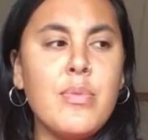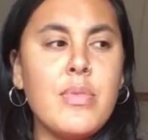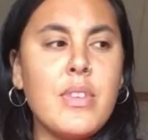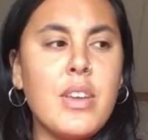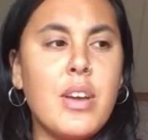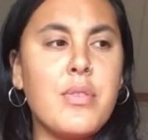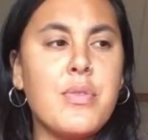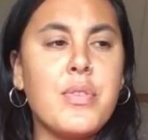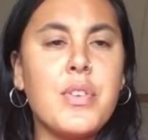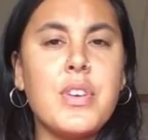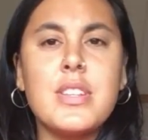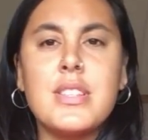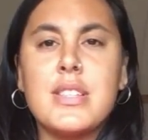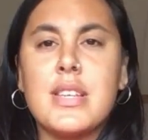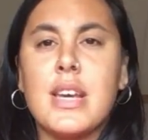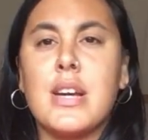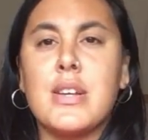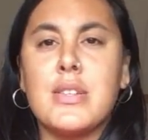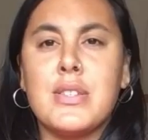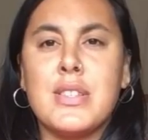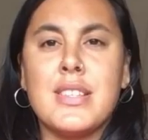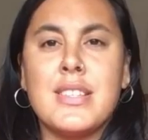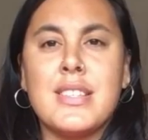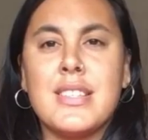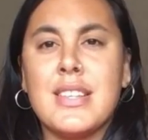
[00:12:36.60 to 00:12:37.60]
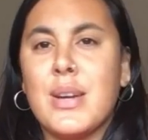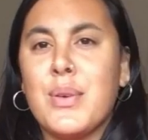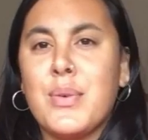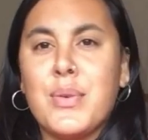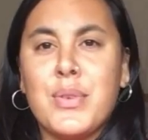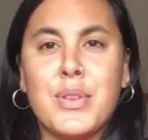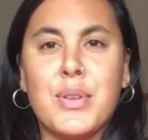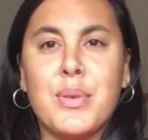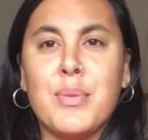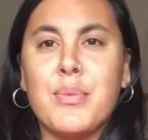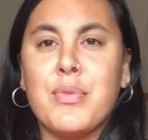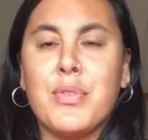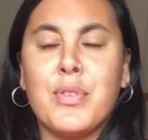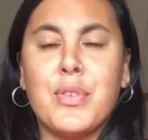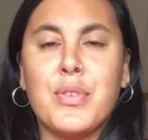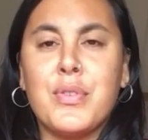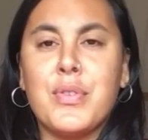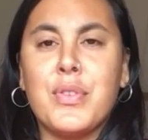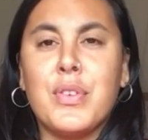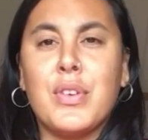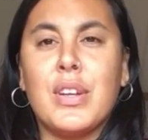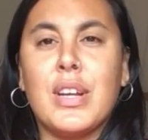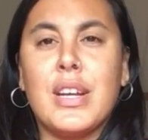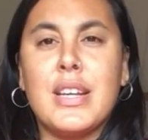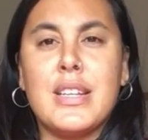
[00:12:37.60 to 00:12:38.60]
a friend's house and stay with them for a
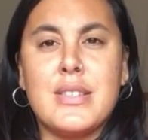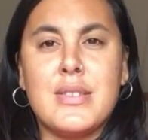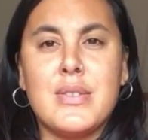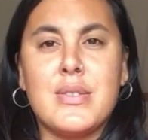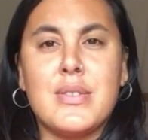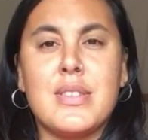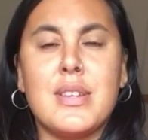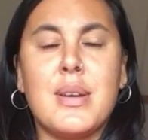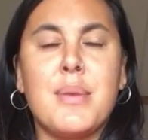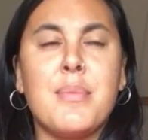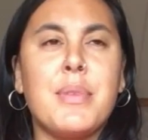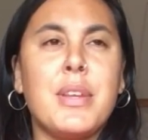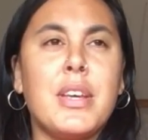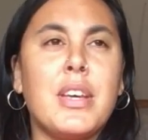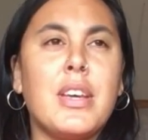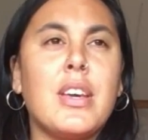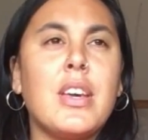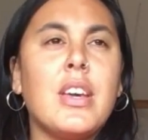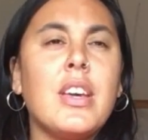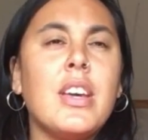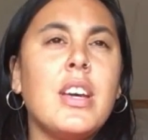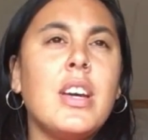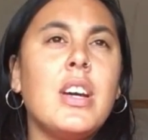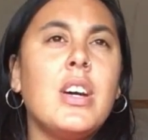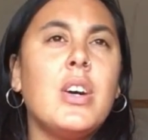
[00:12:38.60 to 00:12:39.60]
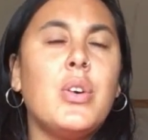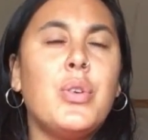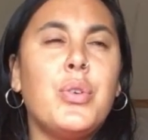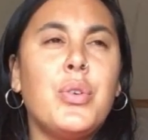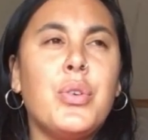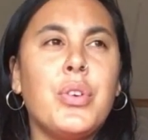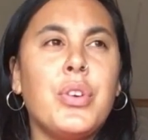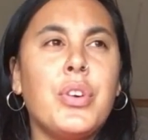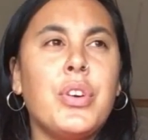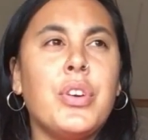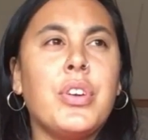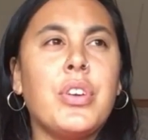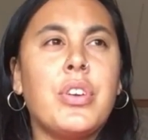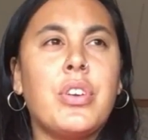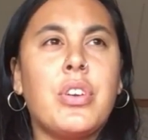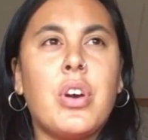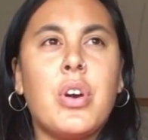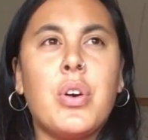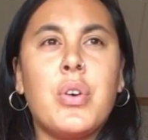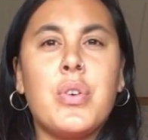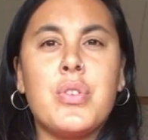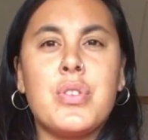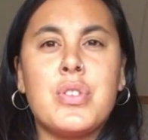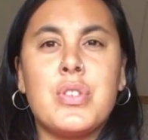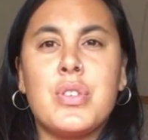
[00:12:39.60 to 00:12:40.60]
few days or something, or
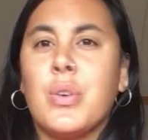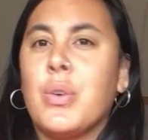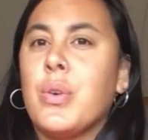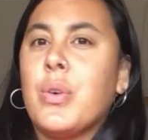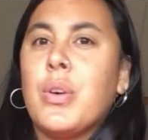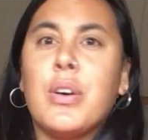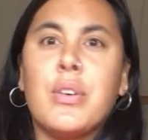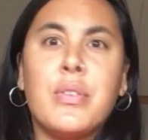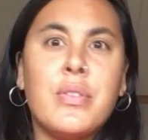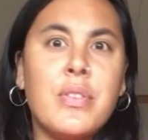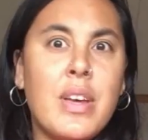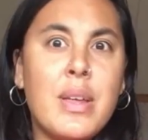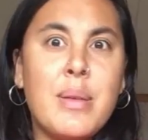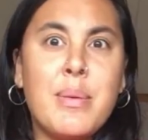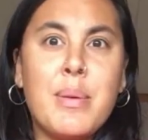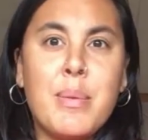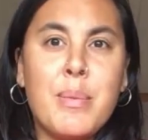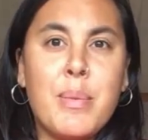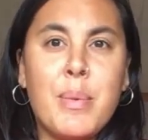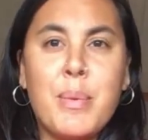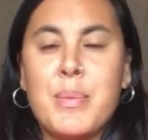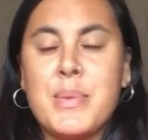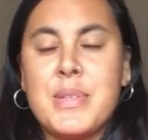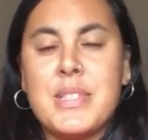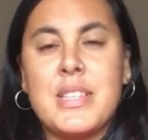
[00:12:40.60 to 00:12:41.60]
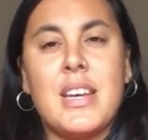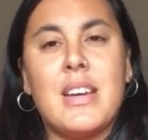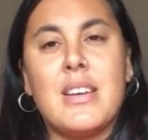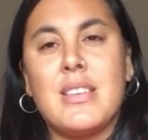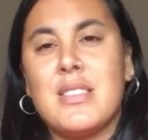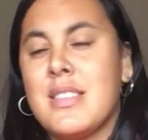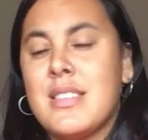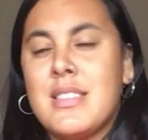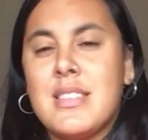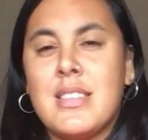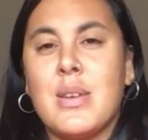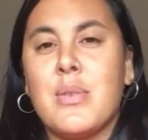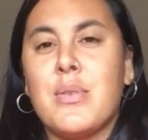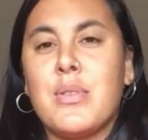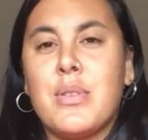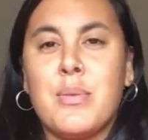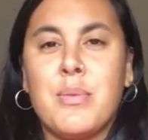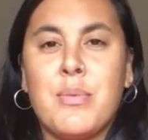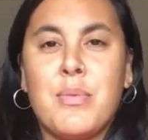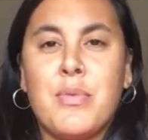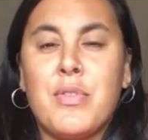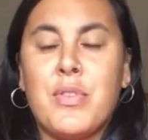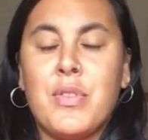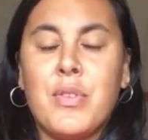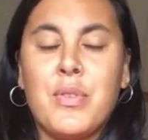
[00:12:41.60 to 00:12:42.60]
go to a family member's house and stay with
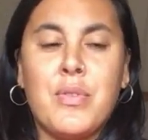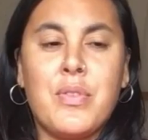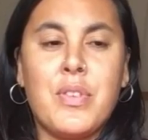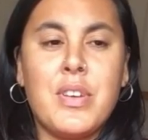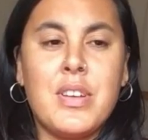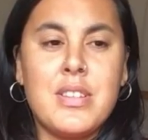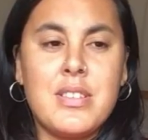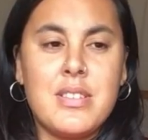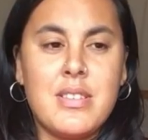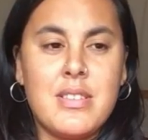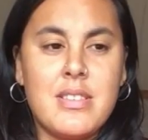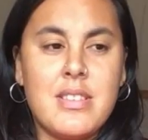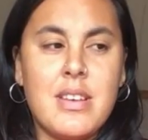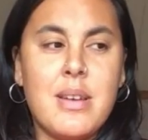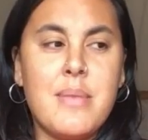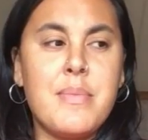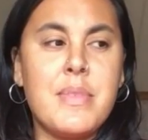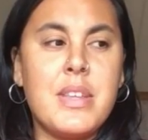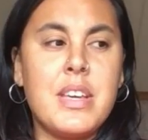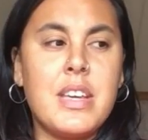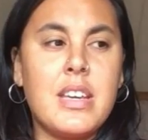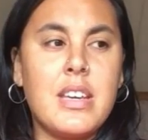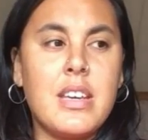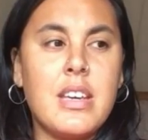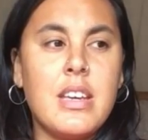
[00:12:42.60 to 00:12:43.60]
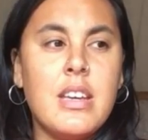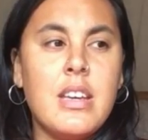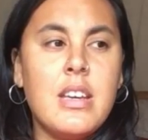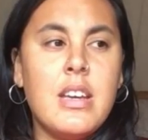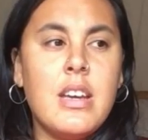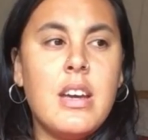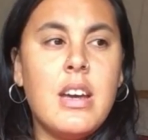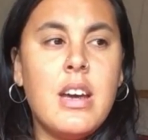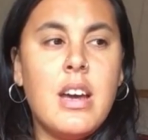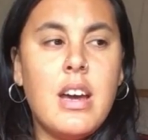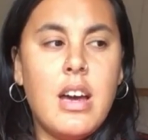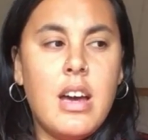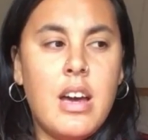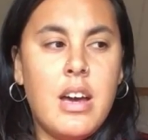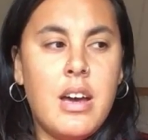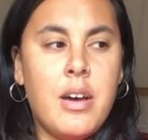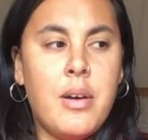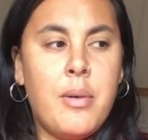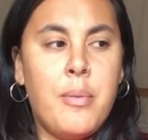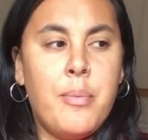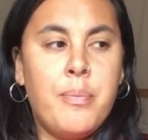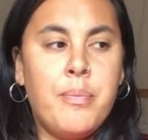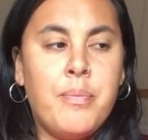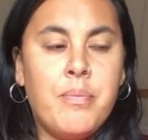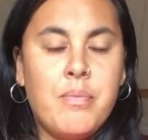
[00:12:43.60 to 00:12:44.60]
them, a few friends or something.
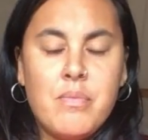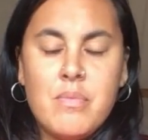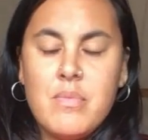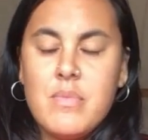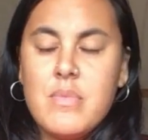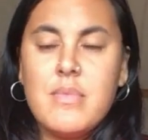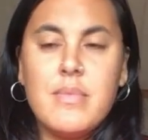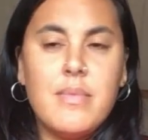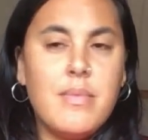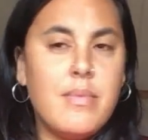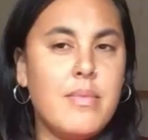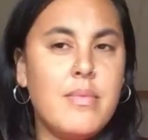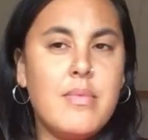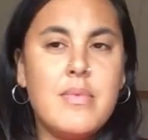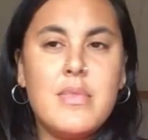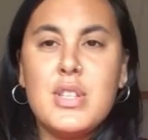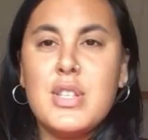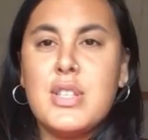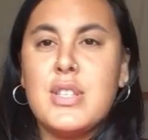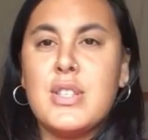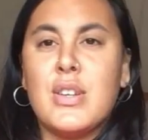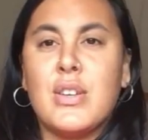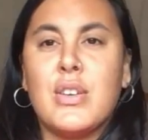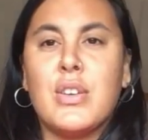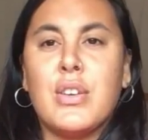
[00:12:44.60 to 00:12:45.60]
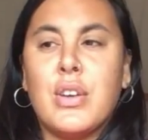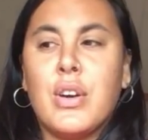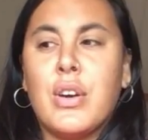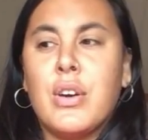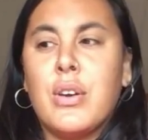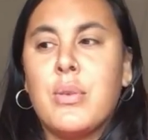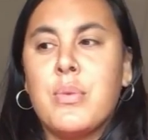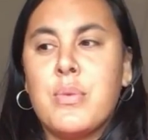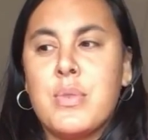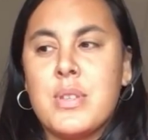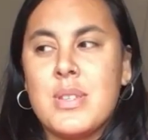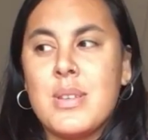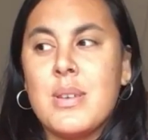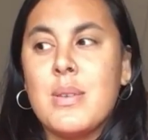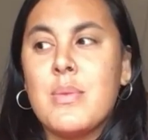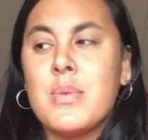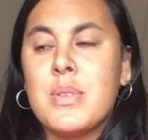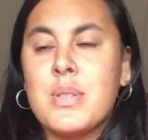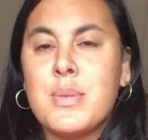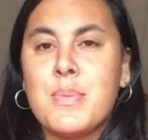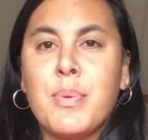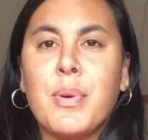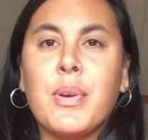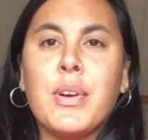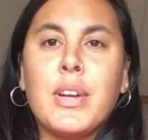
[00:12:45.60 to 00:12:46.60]
So it
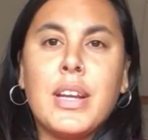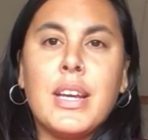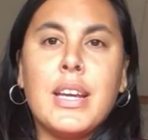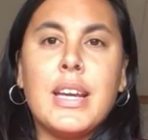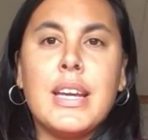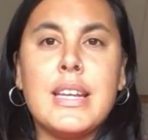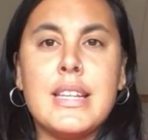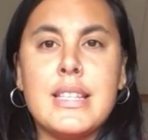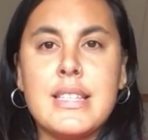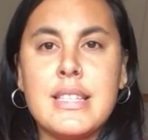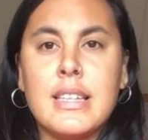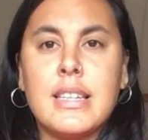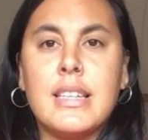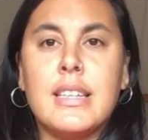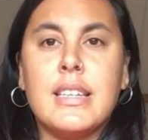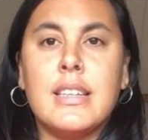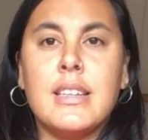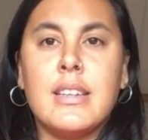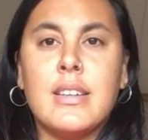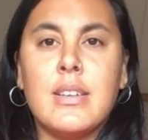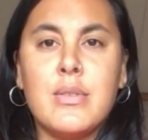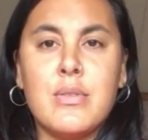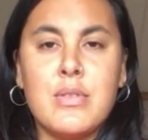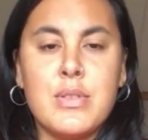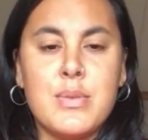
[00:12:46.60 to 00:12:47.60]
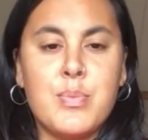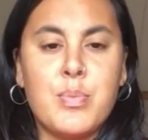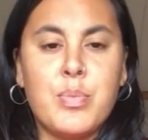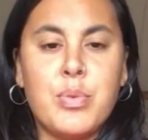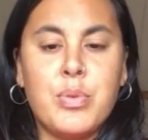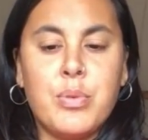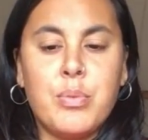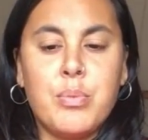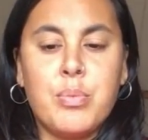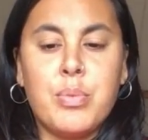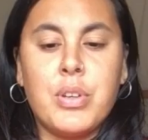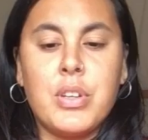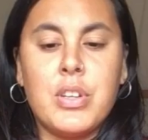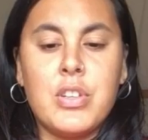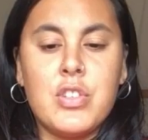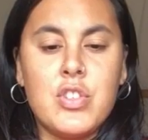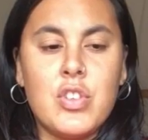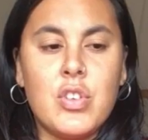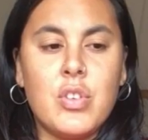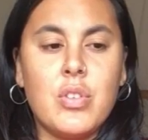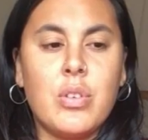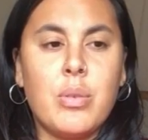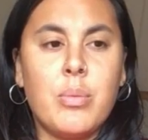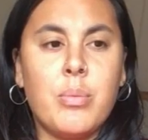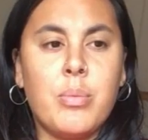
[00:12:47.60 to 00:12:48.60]
was pretty easy. It was pretty
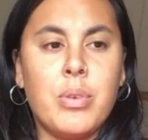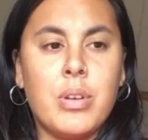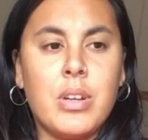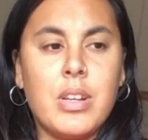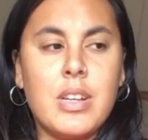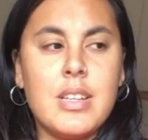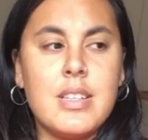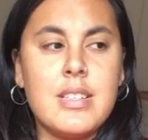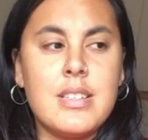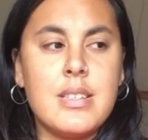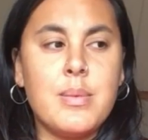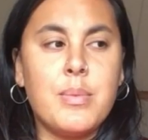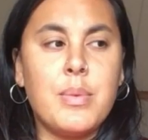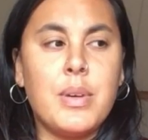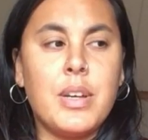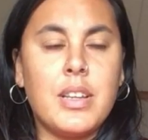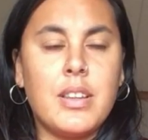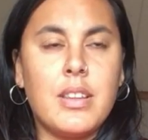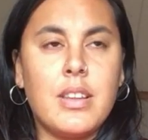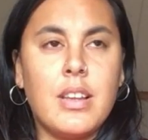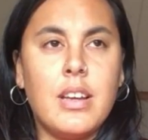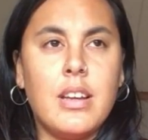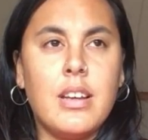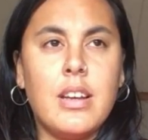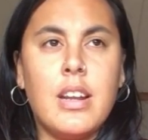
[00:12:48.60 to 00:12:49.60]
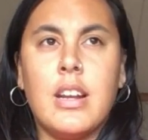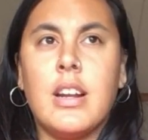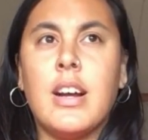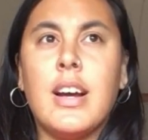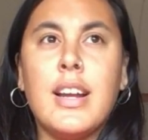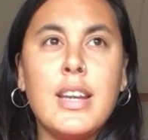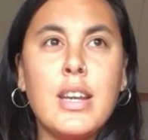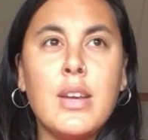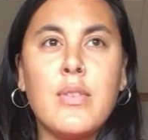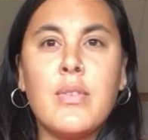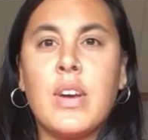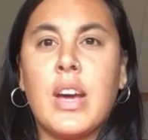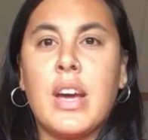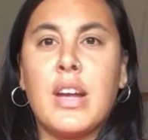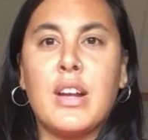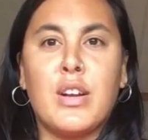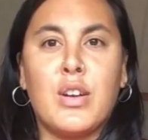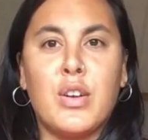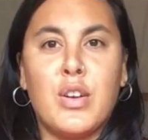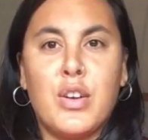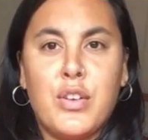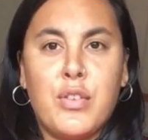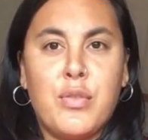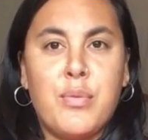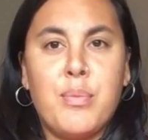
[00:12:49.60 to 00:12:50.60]
chilled and pretty easy back then. And I never had a
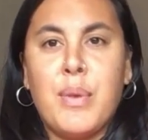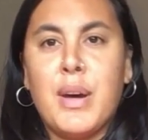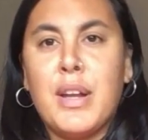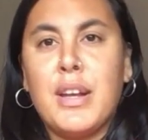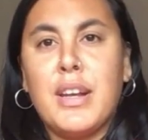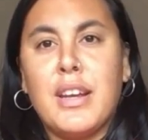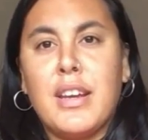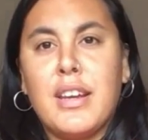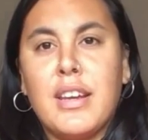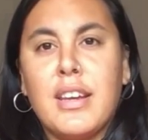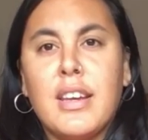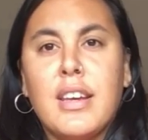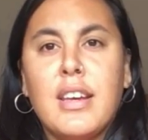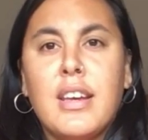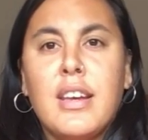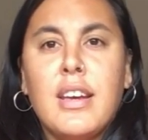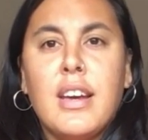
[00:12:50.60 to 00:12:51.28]
lot of money.